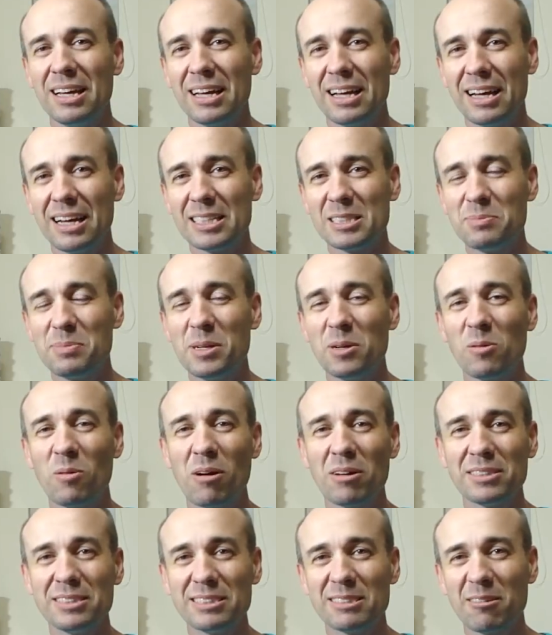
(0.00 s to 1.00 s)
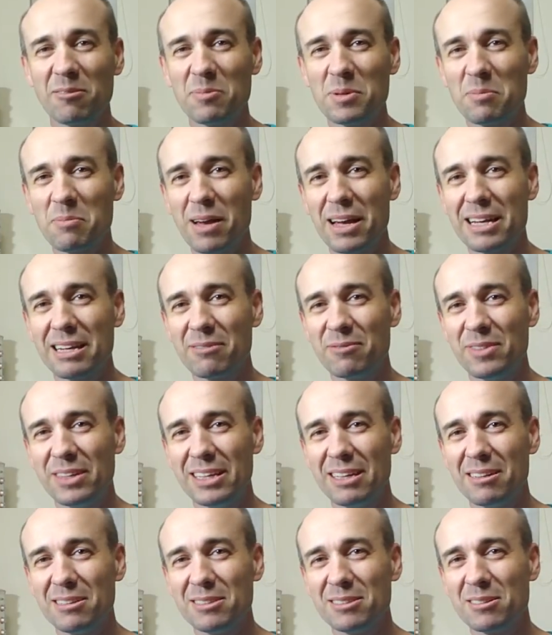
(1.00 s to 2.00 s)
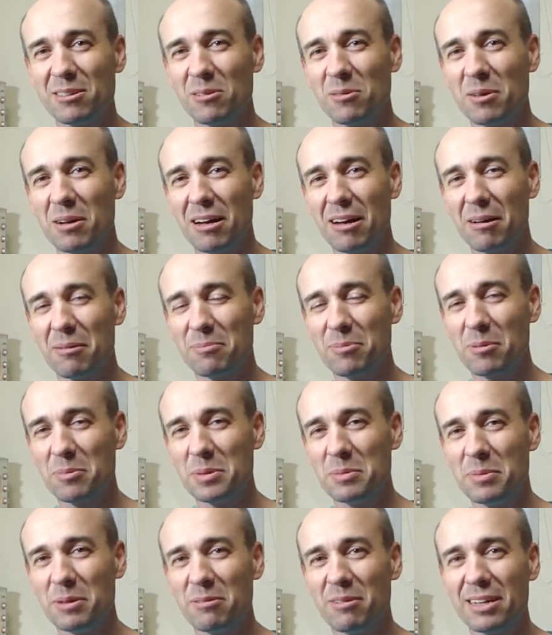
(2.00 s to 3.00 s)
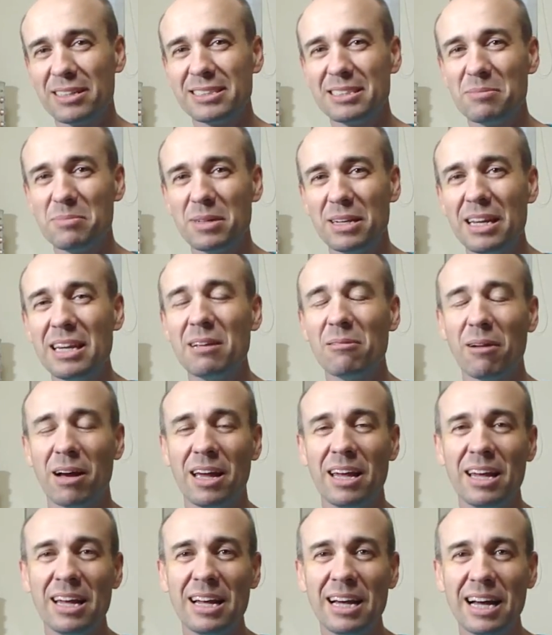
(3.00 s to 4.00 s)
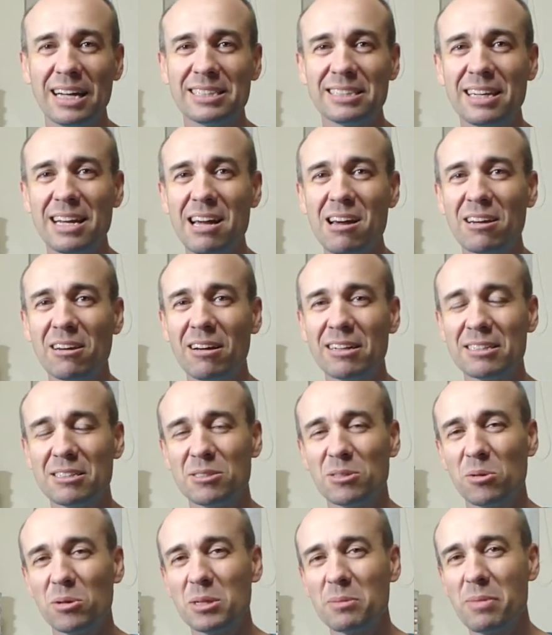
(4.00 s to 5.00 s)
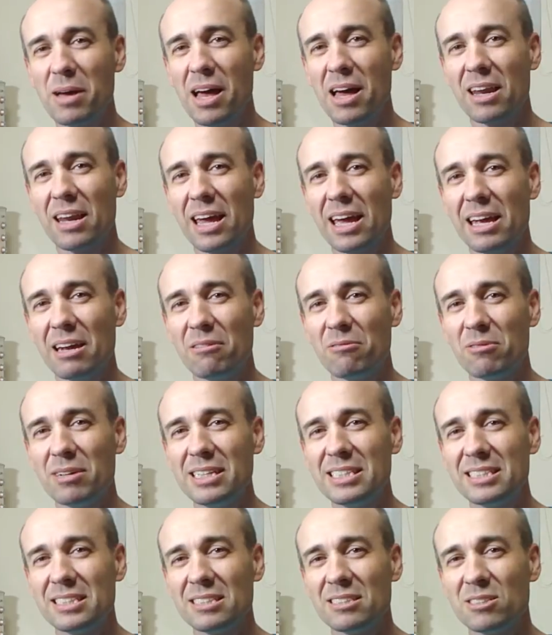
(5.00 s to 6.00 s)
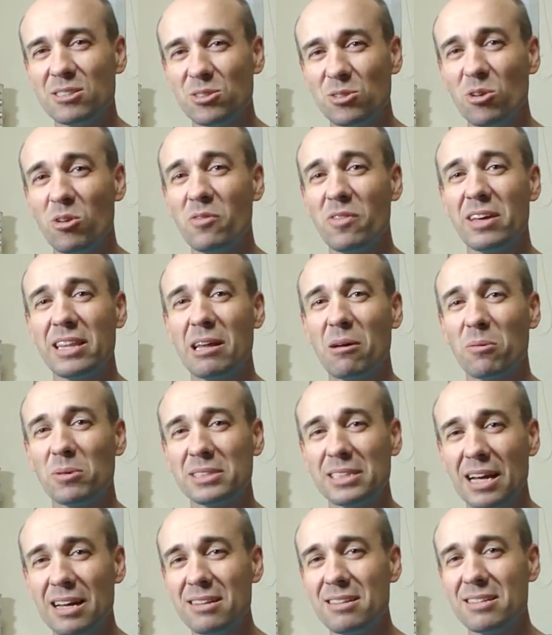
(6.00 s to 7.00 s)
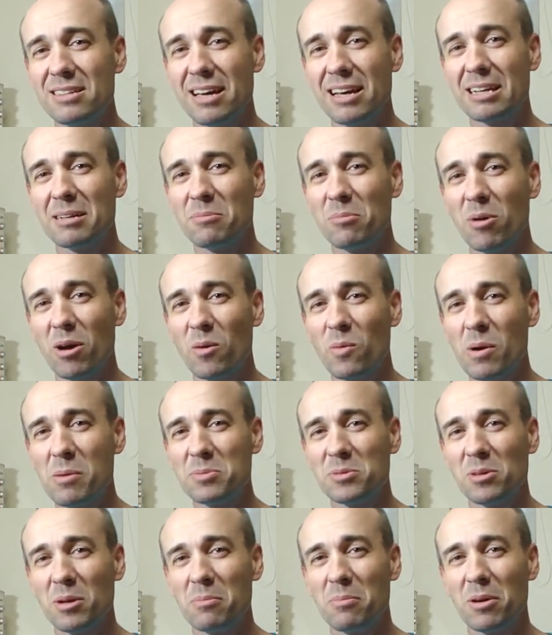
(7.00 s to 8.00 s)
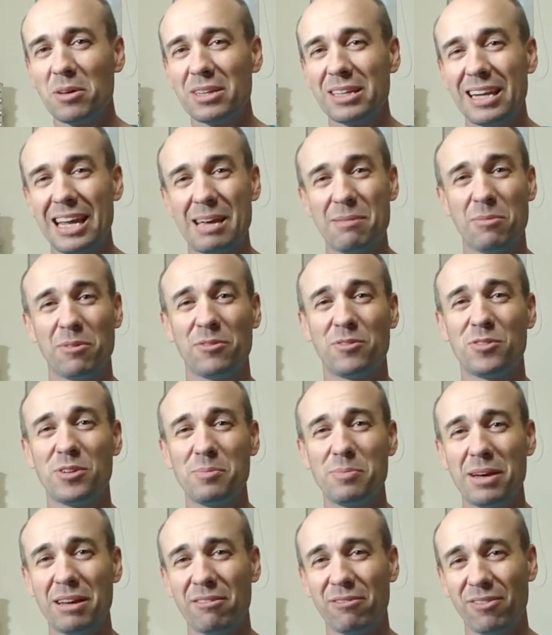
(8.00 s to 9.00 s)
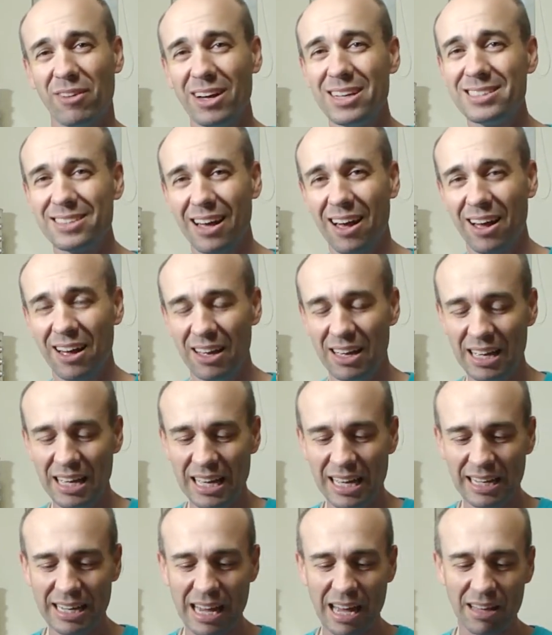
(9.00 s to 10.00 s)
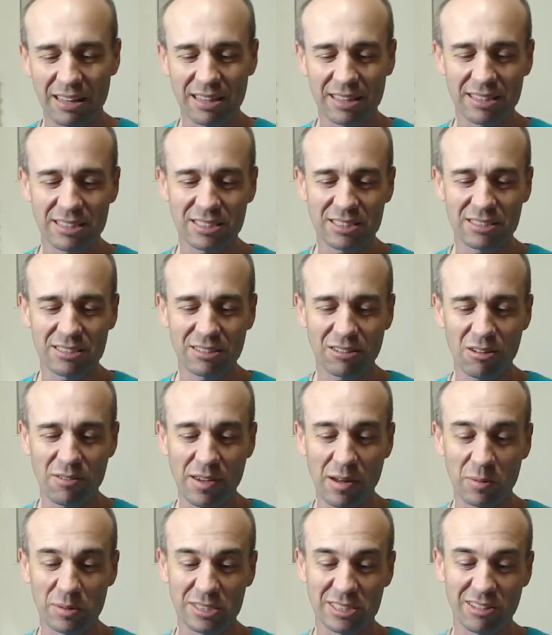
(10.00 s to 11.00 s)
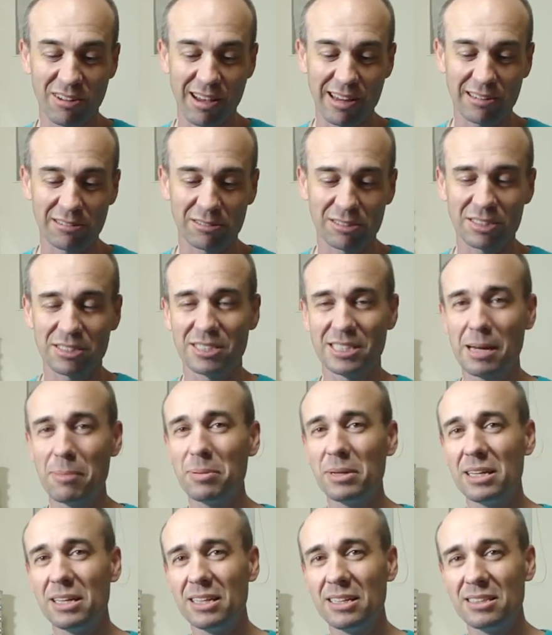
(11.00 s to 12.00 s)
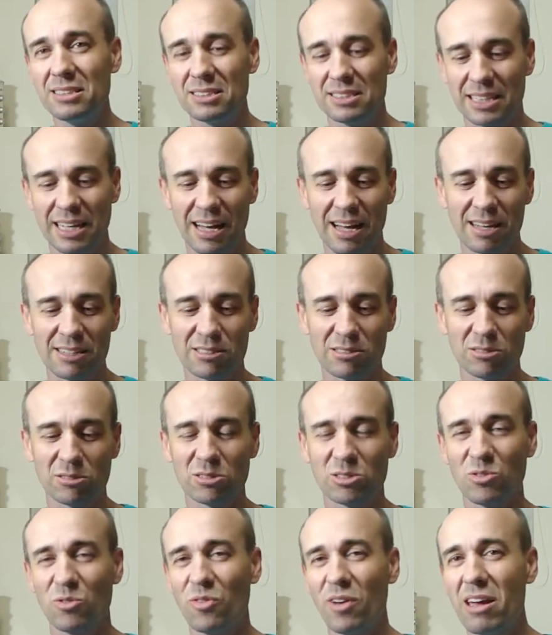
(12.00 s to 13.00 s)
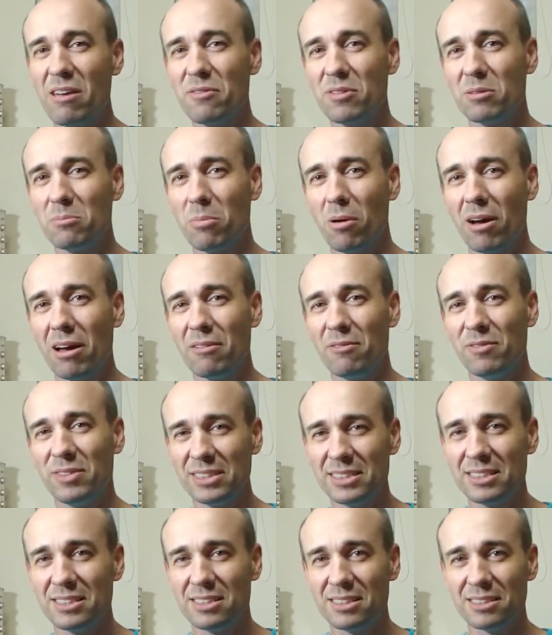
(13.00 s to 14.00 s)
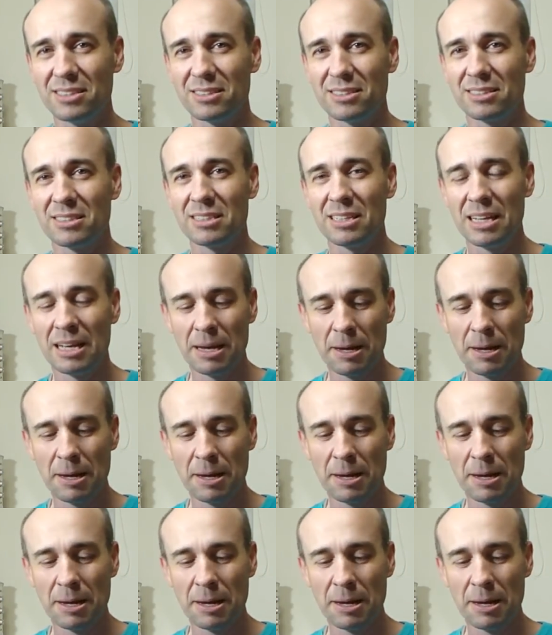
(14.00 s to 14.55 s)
It's been a while since I've been making videos, so I'm probably a bit rusty, but anyway. Today I'd like to talk about a recent survey that was undertaken by a website by the name of TripAdvisor. Now the survey was titled Japanese Castles Favoured by Visitors.